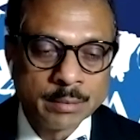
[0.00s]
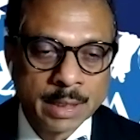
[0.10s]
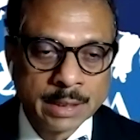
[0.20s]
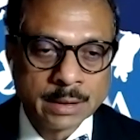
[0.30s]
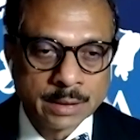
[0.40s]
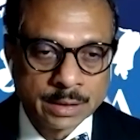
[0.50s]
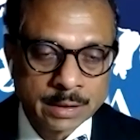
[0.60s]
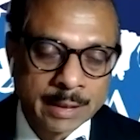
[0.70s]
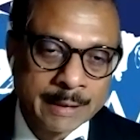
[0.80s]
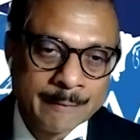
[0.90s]
medicine in this
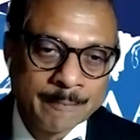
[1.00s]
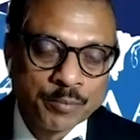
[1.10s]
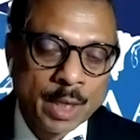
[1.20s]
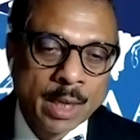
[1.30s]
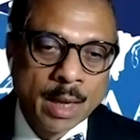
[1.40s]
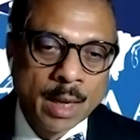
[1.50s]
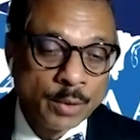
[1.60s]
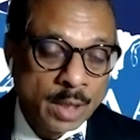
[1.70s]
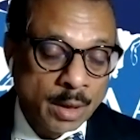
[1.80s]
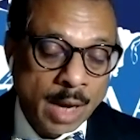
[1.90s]
country. And
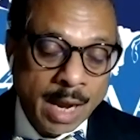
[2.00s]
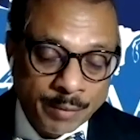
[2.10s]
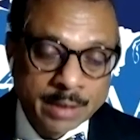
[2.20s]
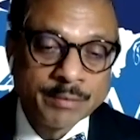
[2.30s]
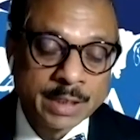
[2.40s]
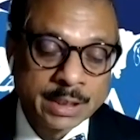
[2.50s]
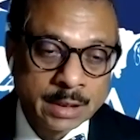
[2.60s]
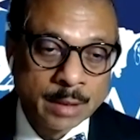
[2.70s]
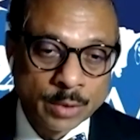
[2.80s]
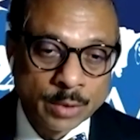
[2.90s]
we are offering first
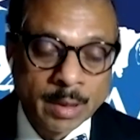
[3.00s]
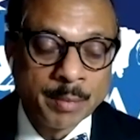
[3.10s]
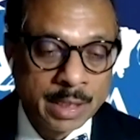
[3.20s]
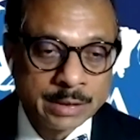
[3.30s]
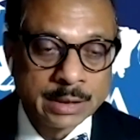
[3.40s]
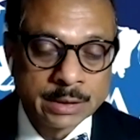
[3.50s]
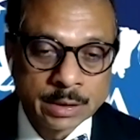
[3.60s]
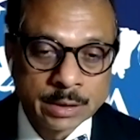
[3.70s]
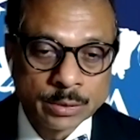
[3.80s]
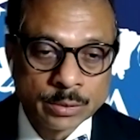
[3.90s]
time during my
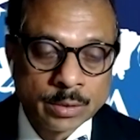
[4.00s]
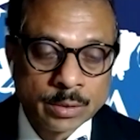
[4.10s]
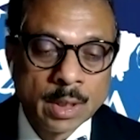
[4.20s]
presidency to